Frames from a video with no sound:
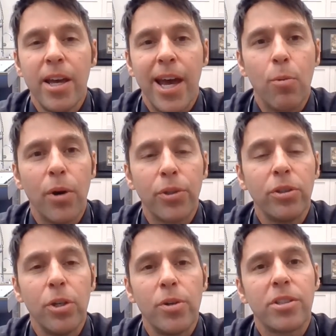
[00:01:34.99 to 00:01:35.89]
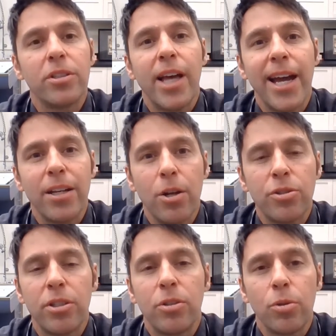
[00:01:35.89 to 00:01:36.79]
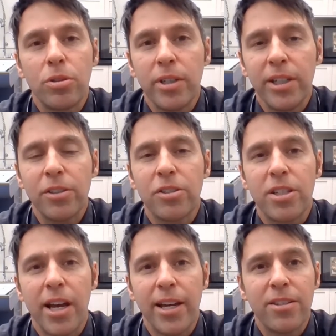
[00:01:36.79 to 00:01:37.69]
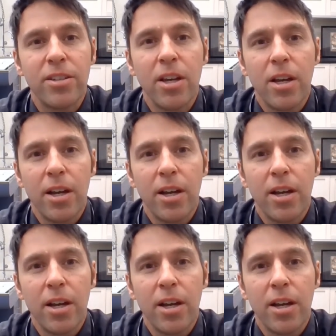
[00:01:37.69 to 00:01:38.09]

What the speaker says: And what they'll do is they'll diagnose it through clinical signs.